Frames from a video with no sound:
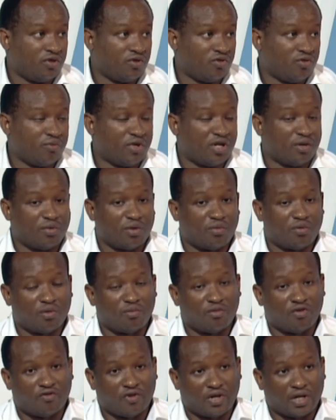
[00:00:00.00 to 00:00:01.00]
human
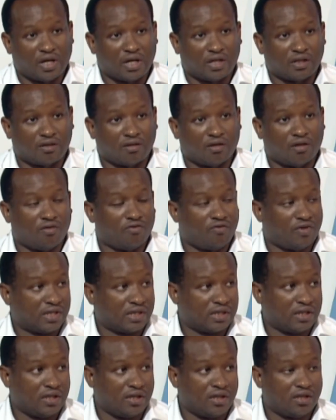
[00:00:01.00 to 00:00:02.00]
papillomavirus
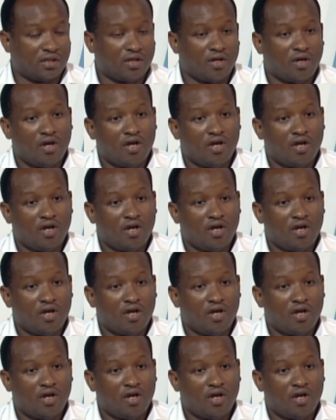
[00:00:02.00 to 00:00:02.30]
vaccines.